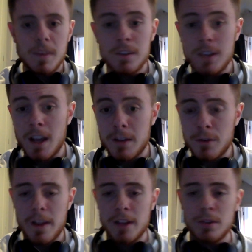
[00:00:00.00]
So yeah, I've
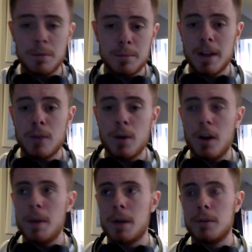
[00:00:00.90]
got that, so I've been playing quite a
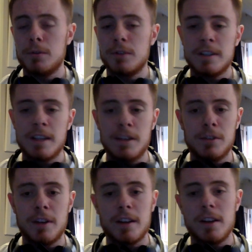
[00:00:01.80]
lot of Black Ops 3 to get
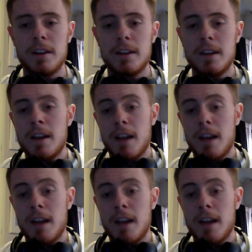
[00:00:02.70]
used to that gun.